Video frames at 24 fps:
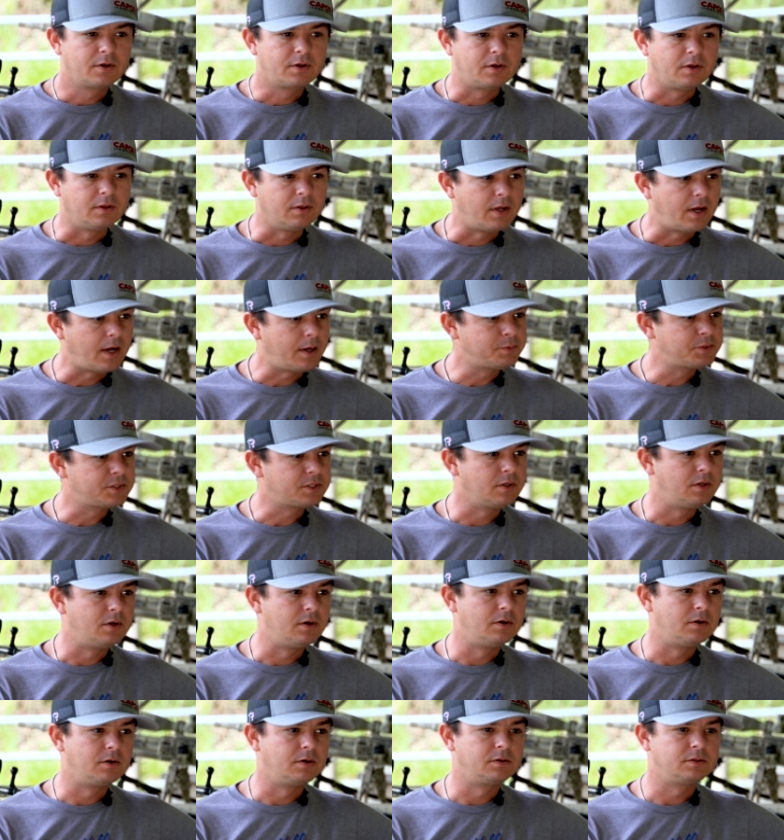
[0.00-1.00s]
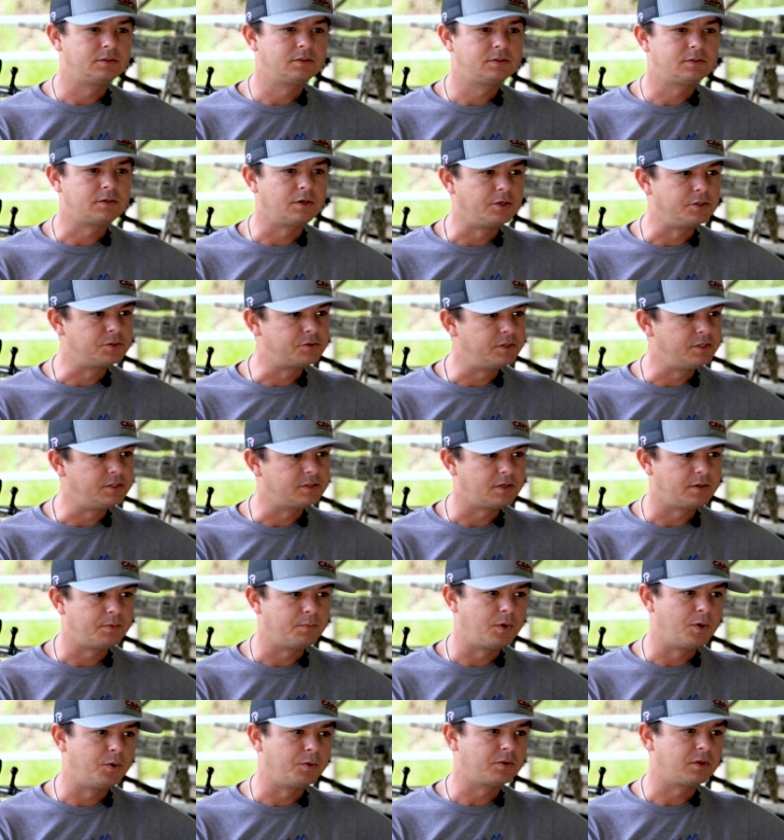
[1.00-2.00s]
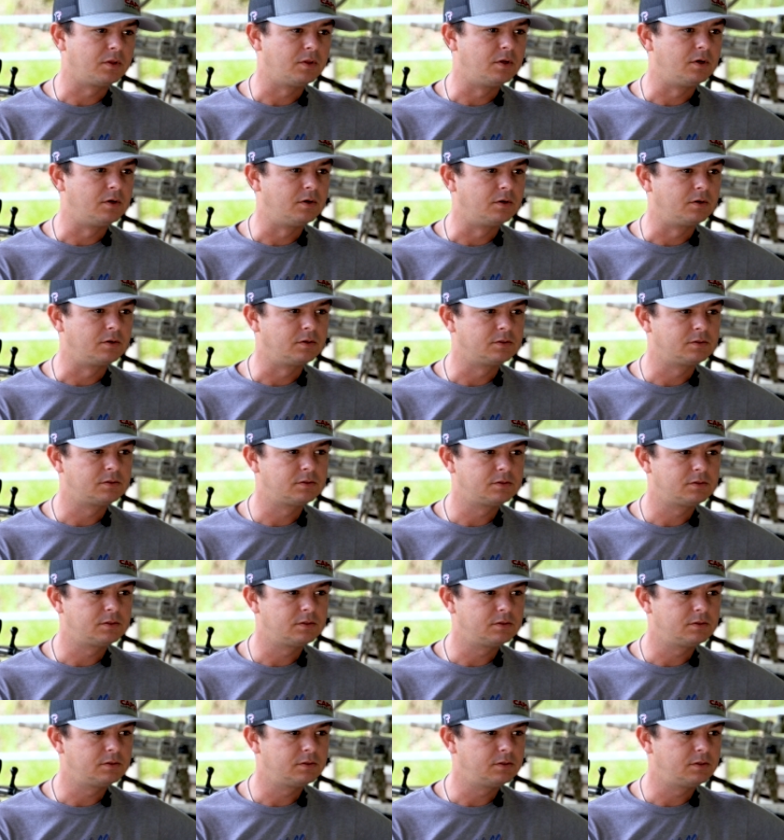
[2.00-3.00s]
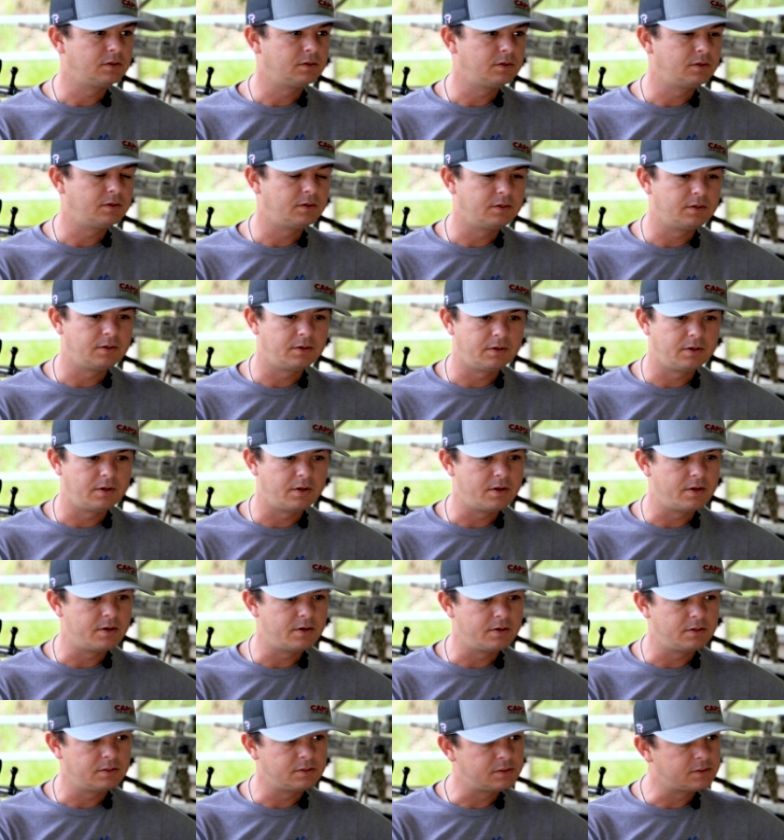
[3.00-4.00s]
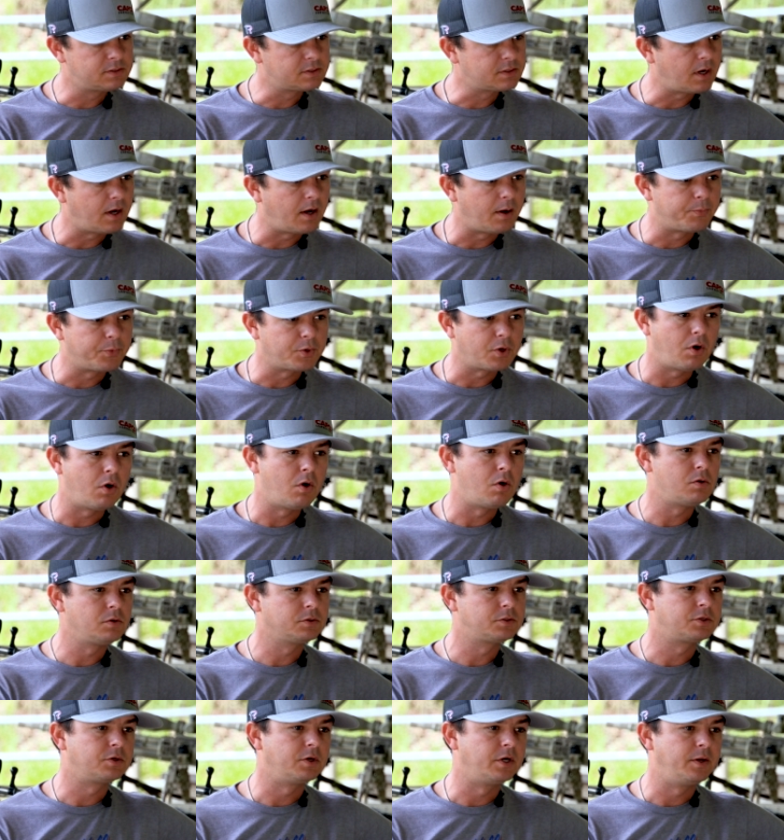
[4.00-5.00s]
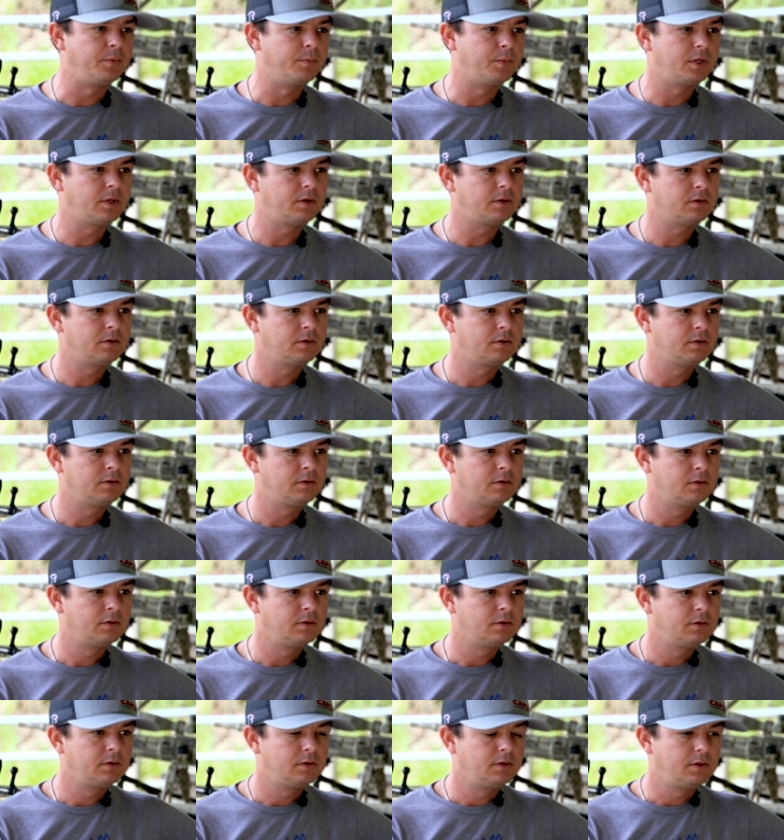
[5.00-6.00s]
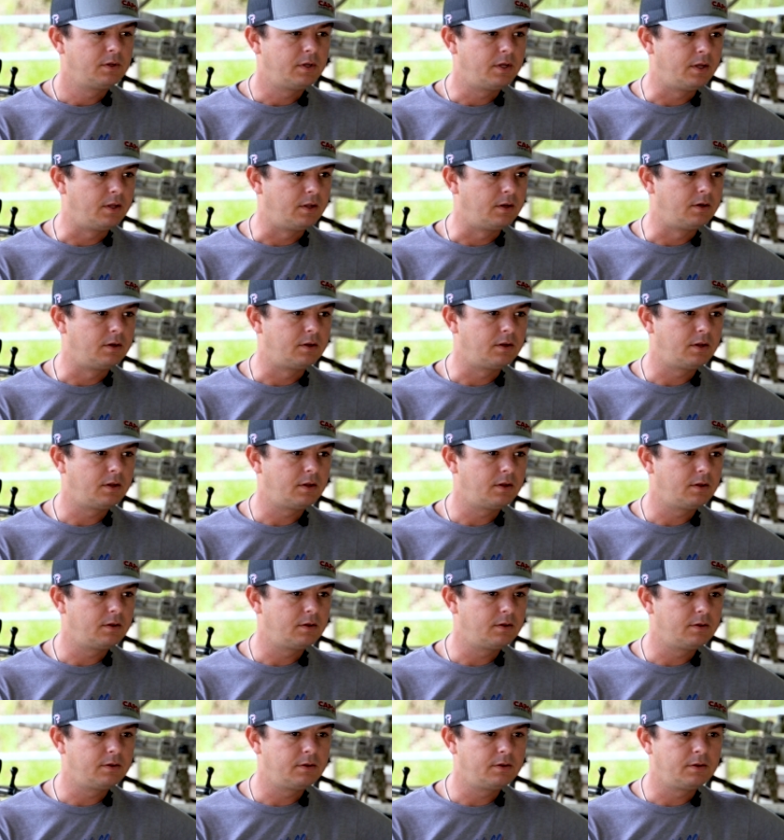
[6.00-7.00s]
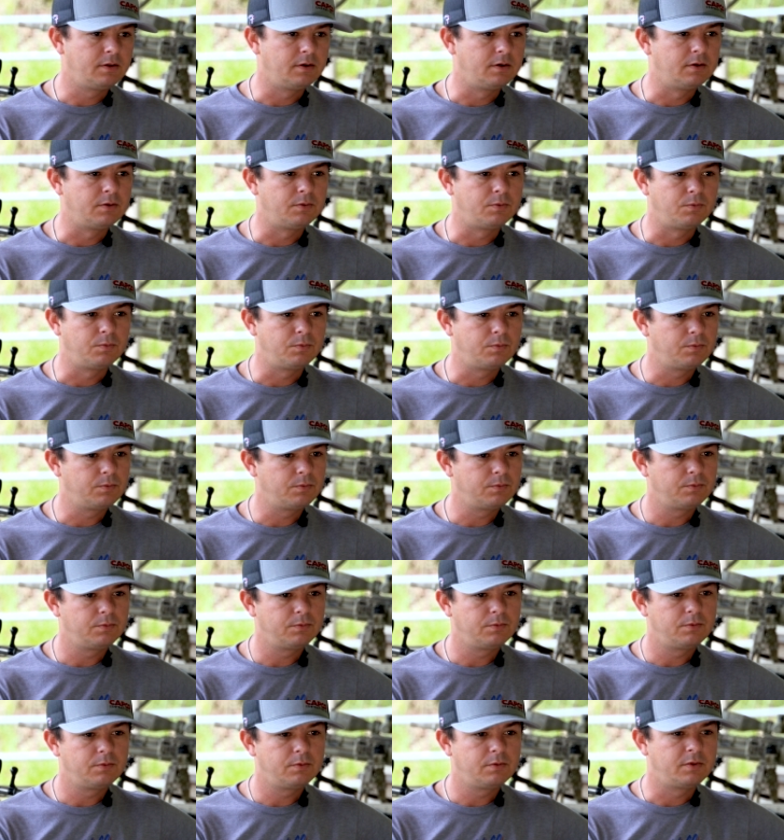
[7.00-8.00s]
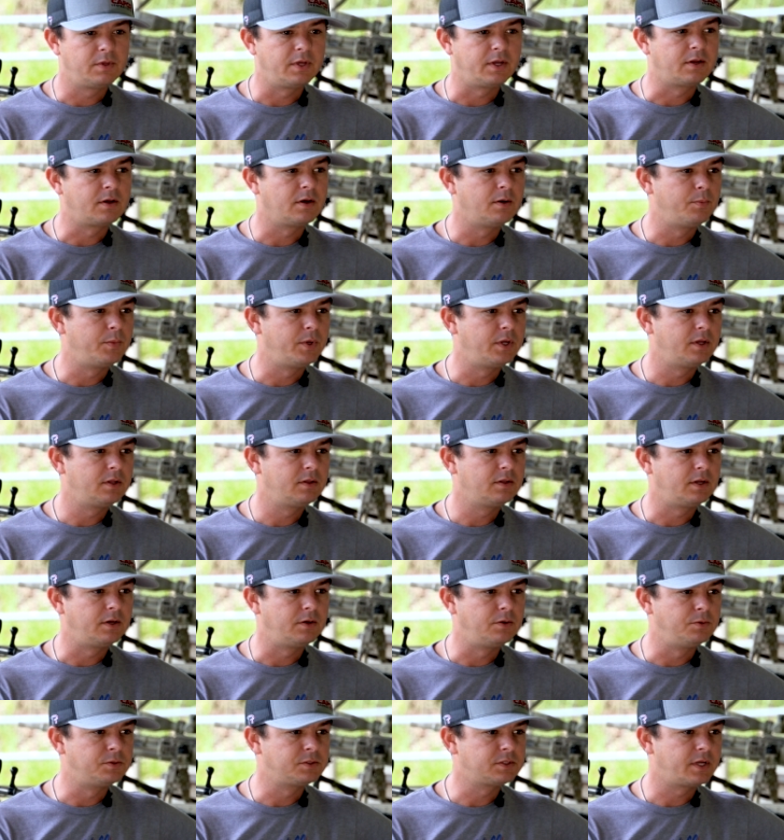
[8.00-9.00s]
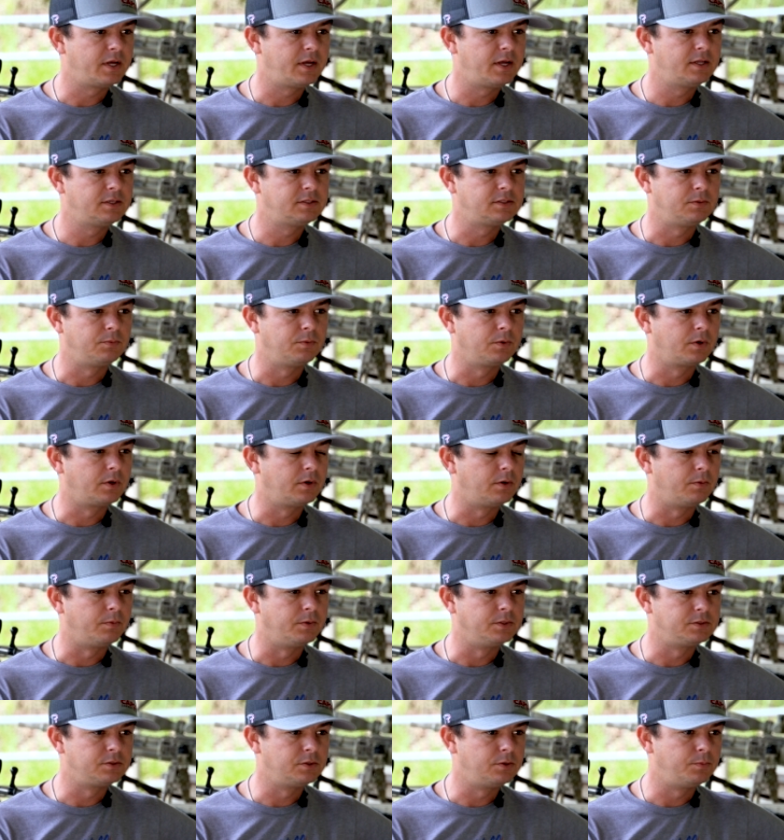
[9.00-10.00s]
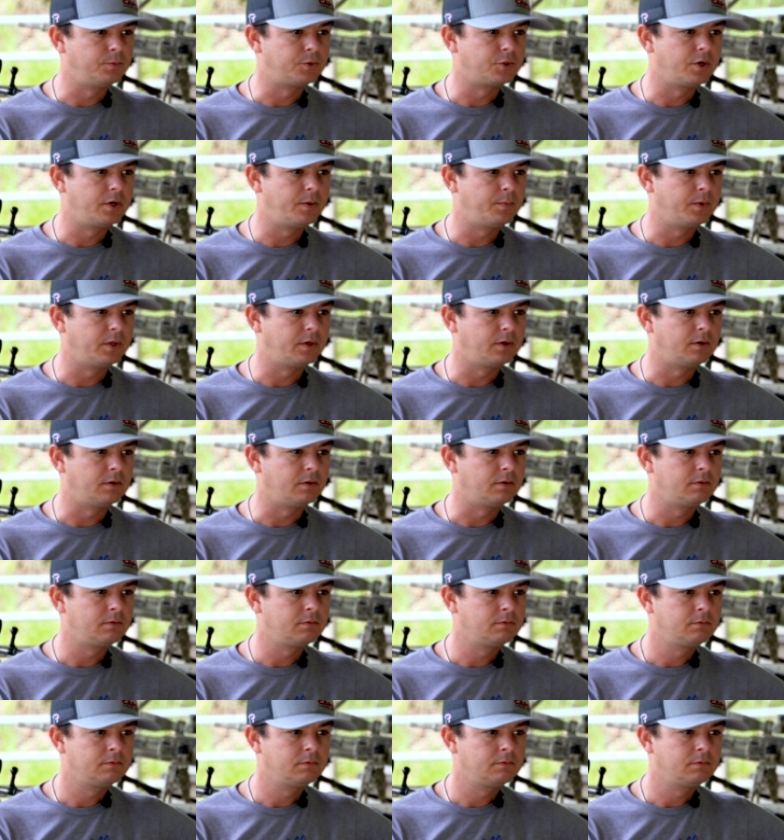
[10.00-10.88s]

collapsed lungs, surgeries on both lungs, stopped all treatment. And, you know, they come in, they do scans, and we're going to resume treatment, and